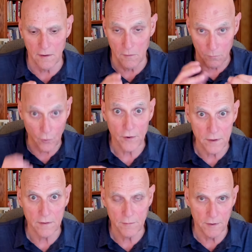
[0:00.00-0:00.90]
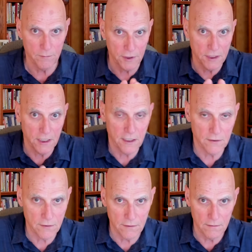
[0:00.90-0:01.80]
important but
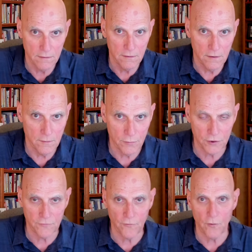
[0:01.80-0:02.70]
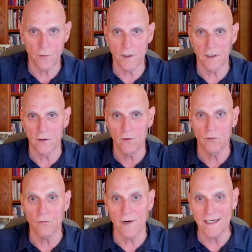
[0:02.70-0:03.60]
particular push forward on a
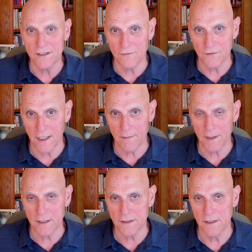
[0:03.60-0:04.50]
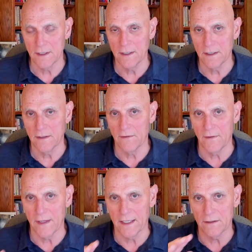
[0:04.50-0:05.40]
whole range of topics
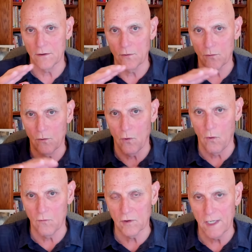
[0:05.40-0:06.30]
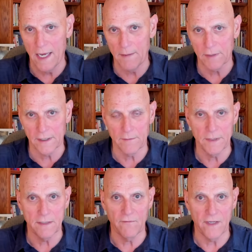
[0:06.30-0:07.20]
that overlap like a
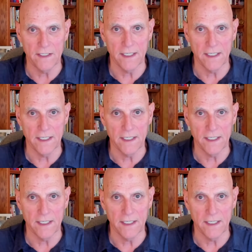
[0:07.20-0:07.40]
big Venn